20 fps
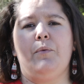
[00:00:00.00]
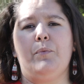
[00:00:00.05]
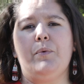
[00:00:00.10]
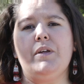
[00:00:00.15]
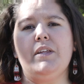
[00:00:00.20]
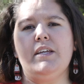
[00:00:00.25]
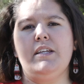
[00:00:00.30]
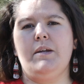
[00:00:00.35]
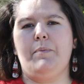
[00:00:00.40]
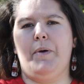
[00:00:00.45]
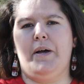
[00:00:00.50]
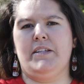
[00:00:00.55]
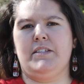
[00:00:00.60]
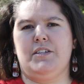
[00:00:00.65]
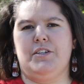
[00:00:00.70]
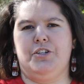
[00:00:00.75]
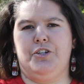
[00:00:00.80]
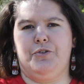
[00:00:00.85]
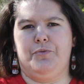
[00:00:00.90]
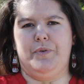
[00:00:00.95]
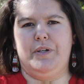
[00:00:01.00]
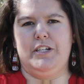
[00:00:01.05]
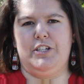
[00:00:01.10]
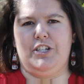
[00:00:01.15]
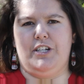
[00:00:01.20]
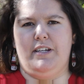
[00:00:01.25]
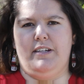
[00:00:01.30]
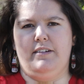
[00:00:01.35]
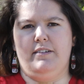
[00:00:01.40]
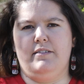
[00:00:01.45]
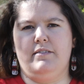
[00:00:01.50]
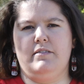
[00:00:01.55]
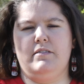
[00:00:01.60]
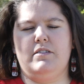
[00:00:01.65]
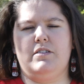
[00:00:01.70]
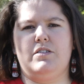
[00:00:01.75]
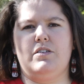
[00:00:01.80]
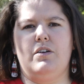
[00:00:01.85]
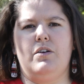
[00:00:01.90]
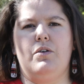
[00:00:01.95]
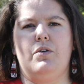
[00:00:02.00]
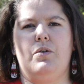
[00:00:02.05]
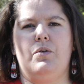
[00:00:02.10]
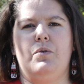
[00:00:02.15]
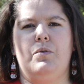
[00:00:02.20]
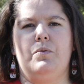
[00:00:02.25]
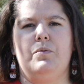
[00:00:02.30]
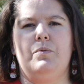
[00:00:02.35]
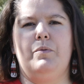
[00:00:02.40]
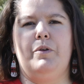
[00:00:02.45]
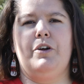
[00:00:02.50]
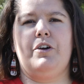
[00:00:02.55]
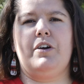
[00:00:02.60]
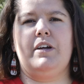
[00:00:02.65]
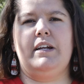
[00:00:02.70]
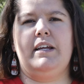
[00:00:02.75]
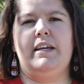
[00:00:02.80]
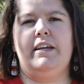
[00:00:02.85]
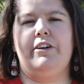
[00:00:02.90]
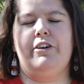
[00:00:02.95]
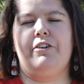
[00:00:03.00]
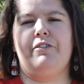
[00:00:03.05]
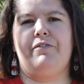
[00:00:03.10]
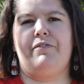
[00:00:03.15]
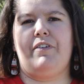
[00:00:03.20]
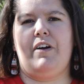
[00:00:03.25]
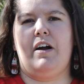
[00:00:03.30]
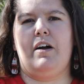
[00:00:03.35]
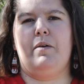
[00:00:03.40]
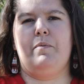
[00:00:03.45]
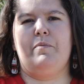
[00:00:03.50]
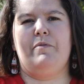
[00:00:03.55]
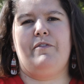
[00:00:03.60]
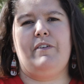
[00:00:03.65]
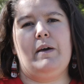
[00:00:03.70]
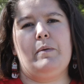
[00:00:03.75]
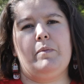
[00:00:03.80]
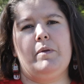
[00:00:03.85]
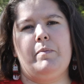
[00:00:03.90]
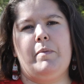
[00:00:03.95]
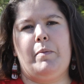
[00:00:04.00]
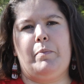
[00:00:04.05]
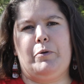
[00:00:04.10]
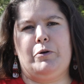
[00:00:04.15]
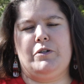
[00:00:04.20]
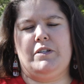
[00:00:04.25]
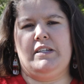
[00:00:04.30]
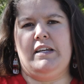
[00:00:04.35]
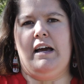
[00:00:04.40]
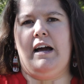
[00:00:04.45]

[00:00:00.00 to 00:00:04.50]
really depends on your region. So you're going to hear from family members and